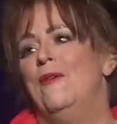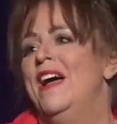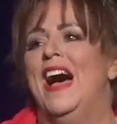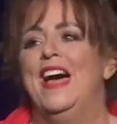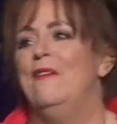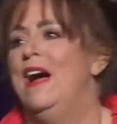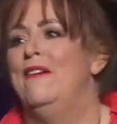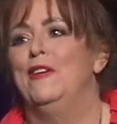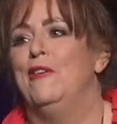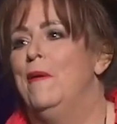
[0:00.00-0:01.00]
No, I
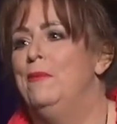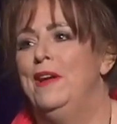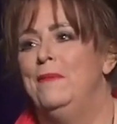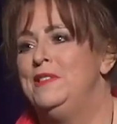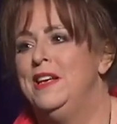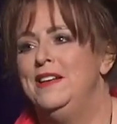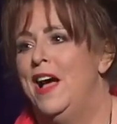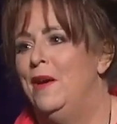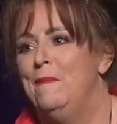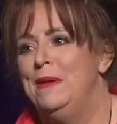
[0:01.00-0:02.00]
don't have a crumpled up
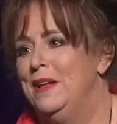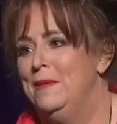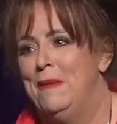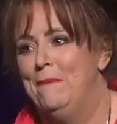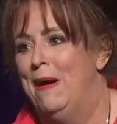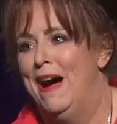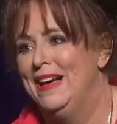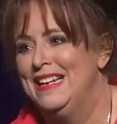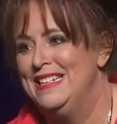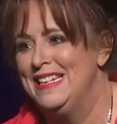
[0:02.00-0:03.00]
$10 bill in my
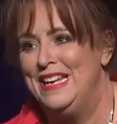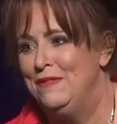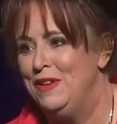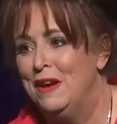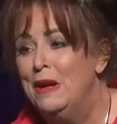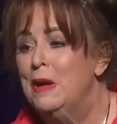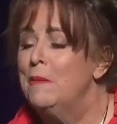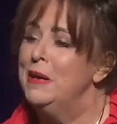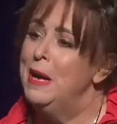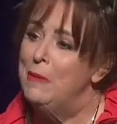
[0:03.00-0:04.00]
pocket to give you,
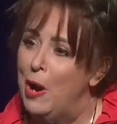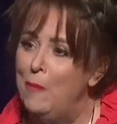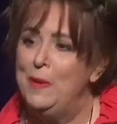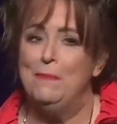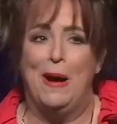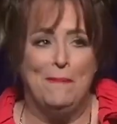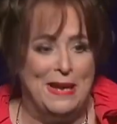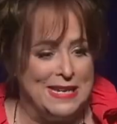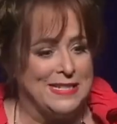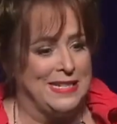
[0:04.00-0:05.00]
but I'm hoping
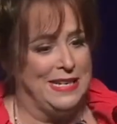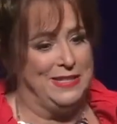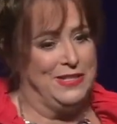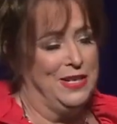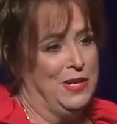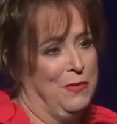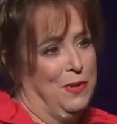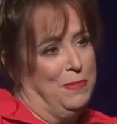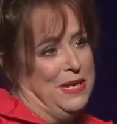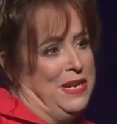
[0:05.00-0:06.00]
my message
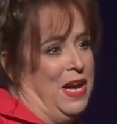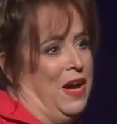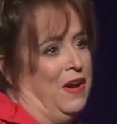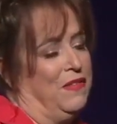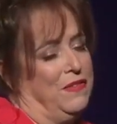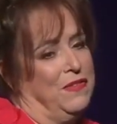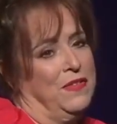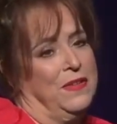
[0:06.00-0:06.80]
will be enough